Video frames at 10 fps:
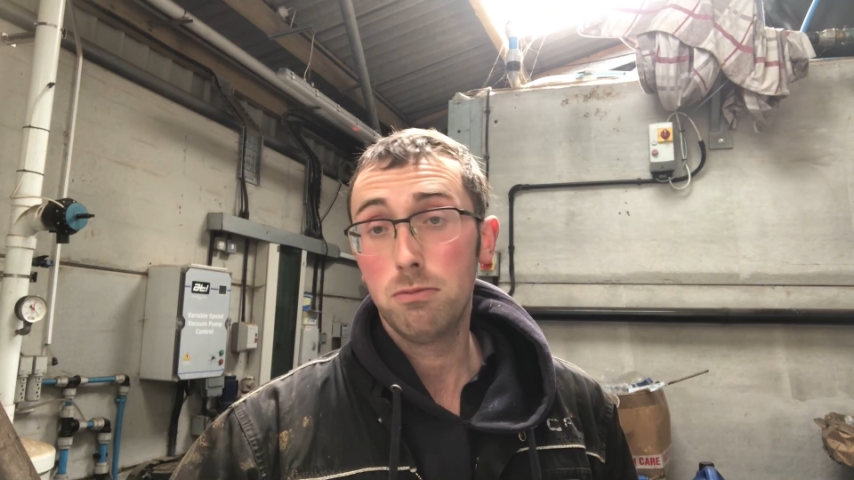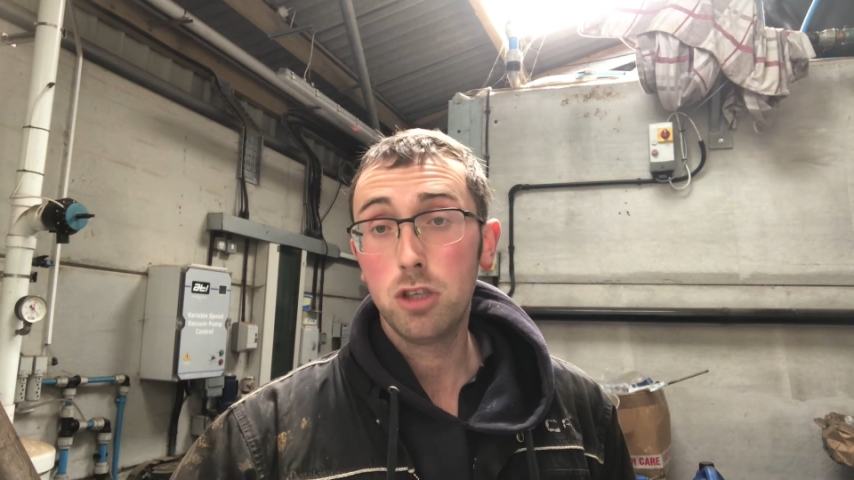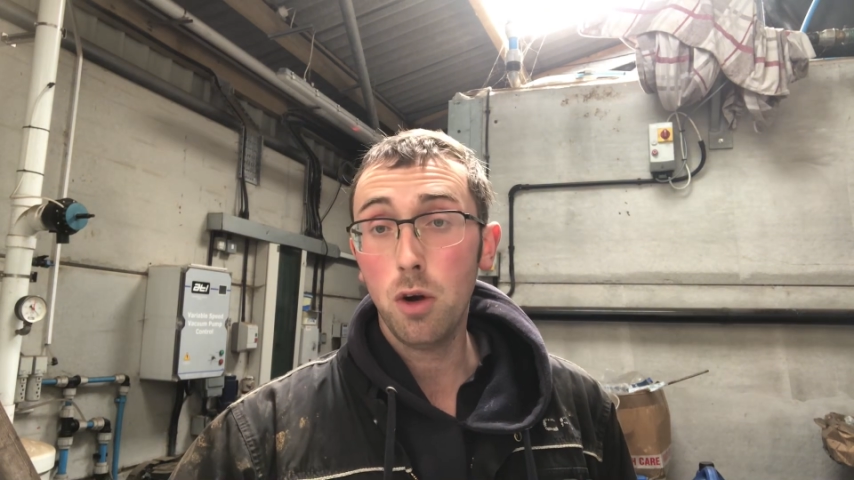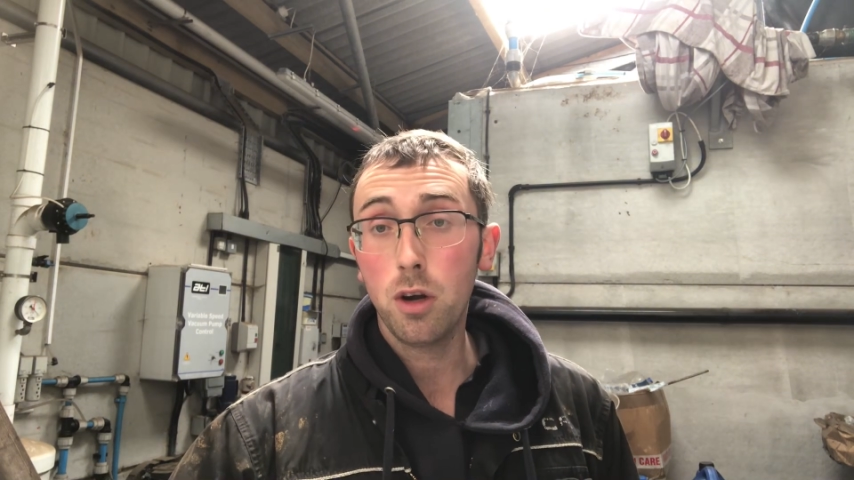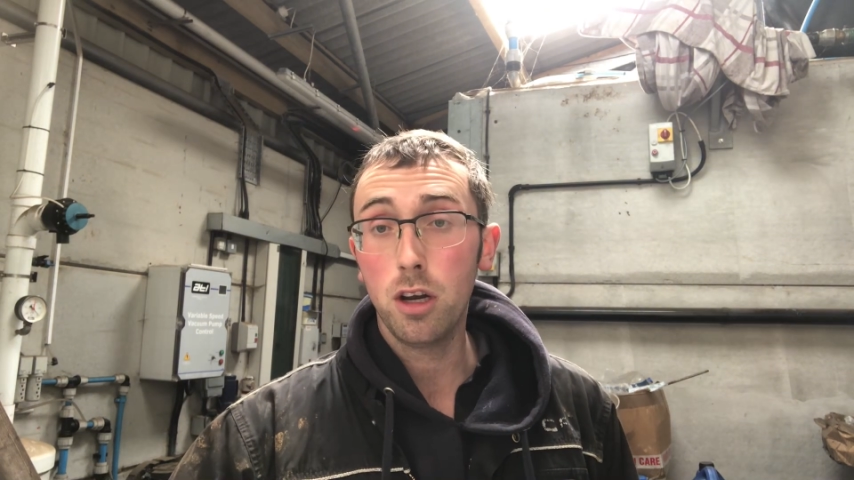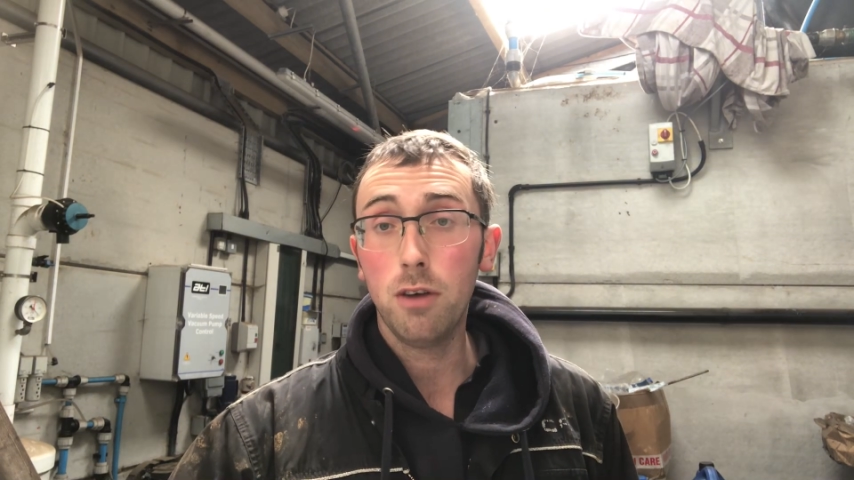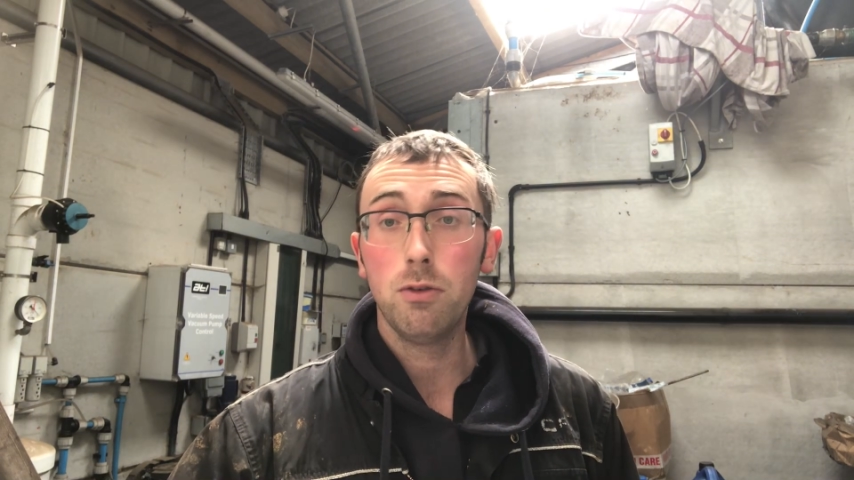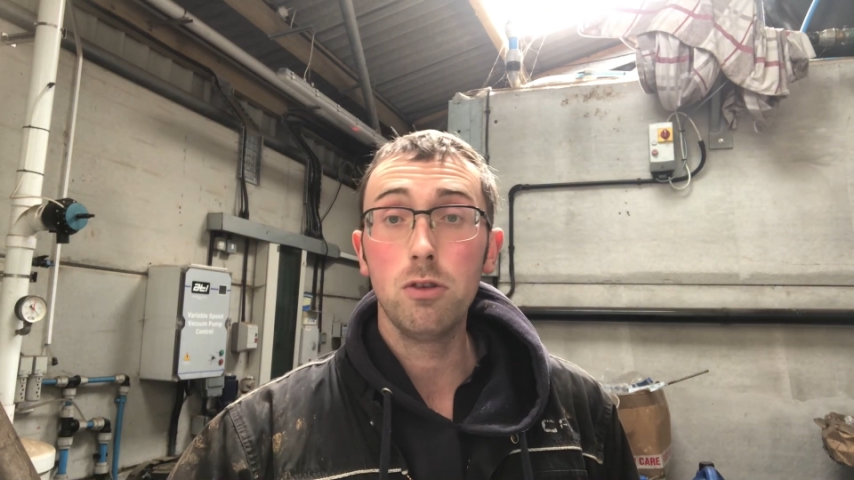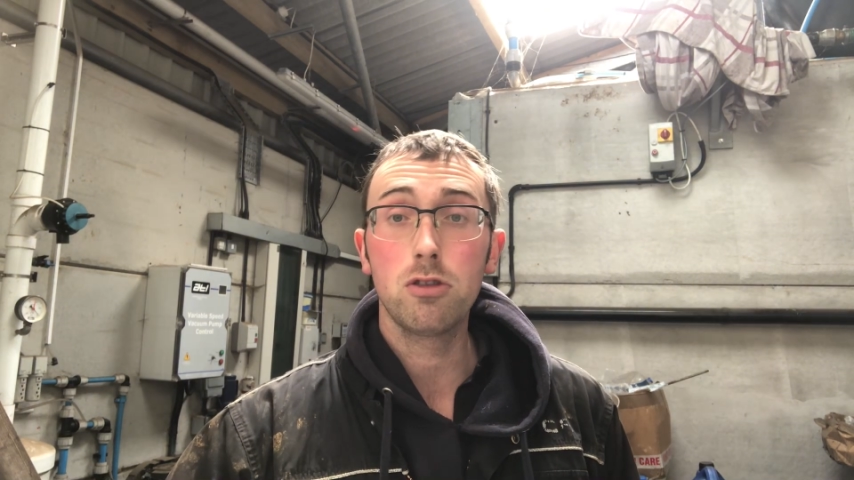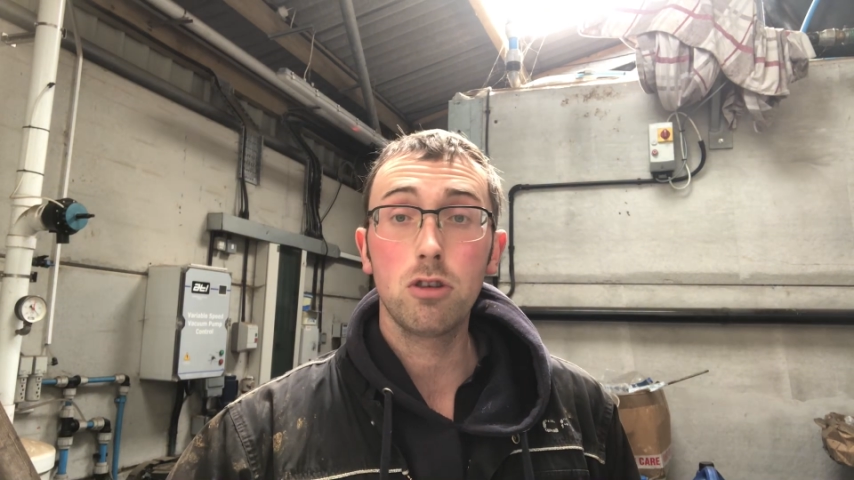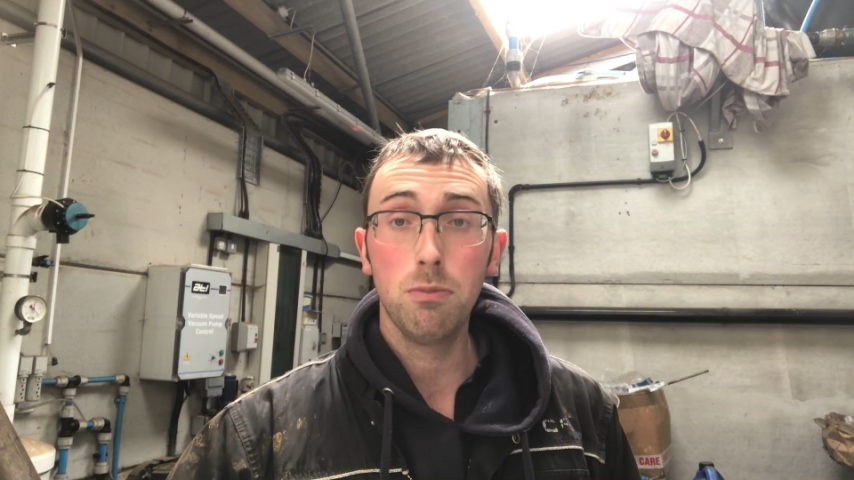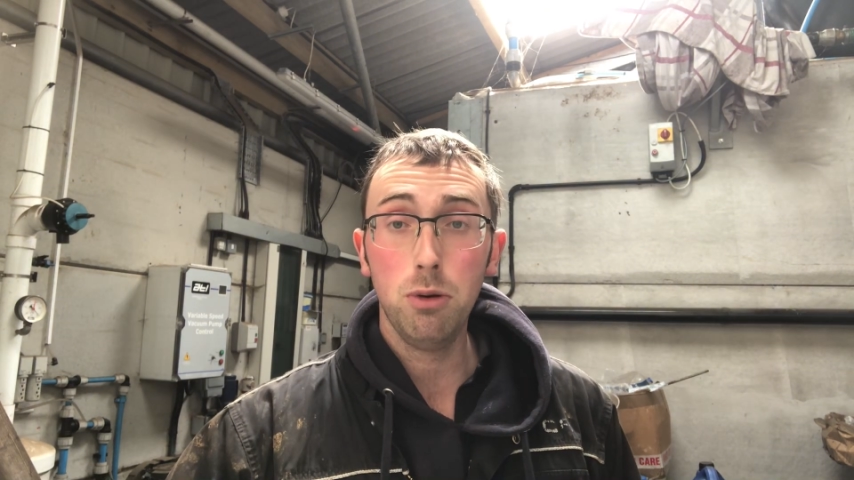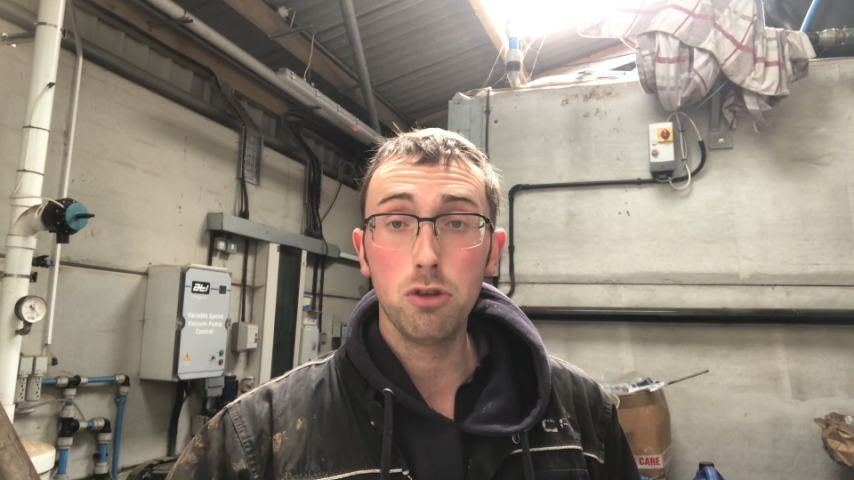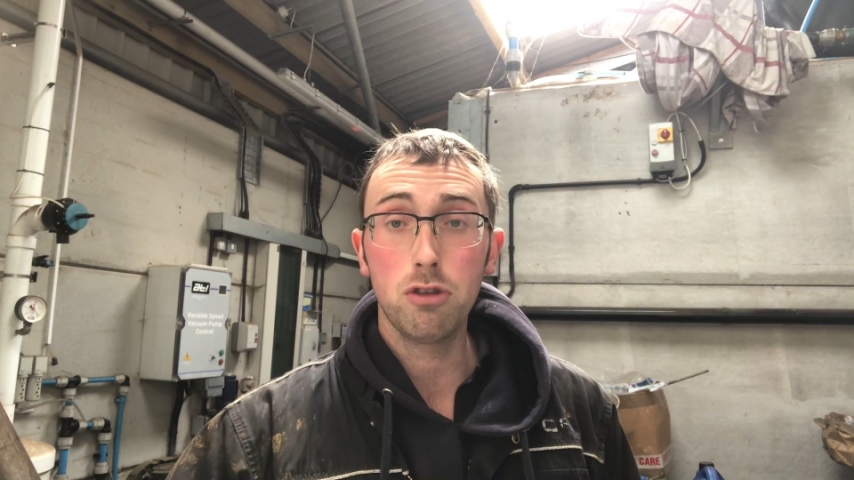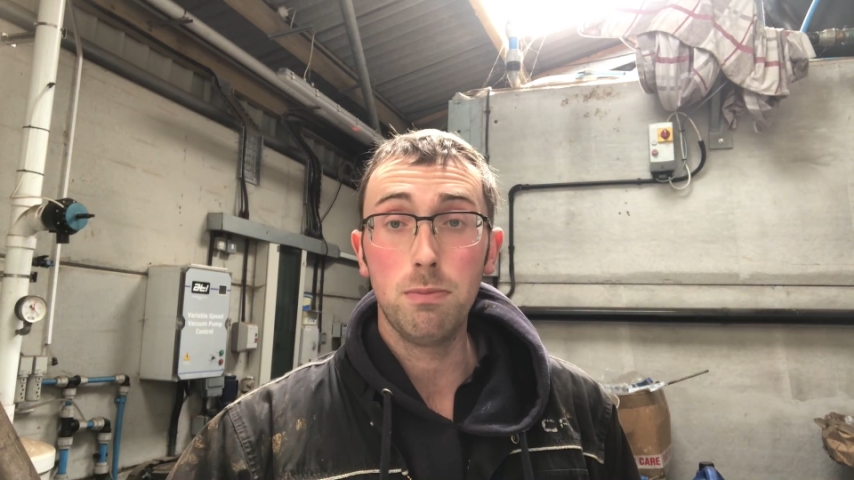token off us, compulsory